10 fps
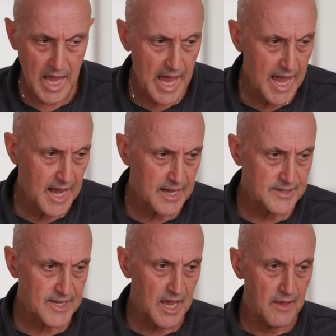
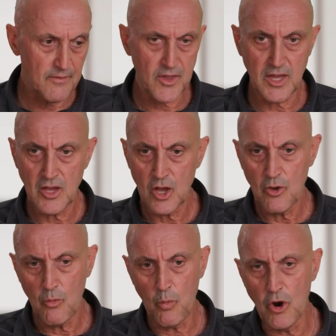and the
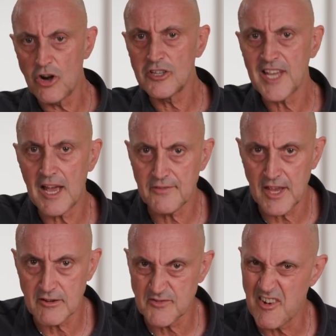world out
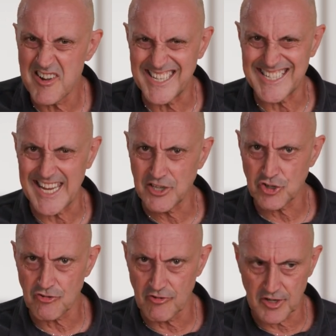there is very
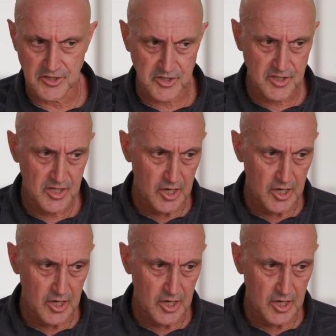dangerous.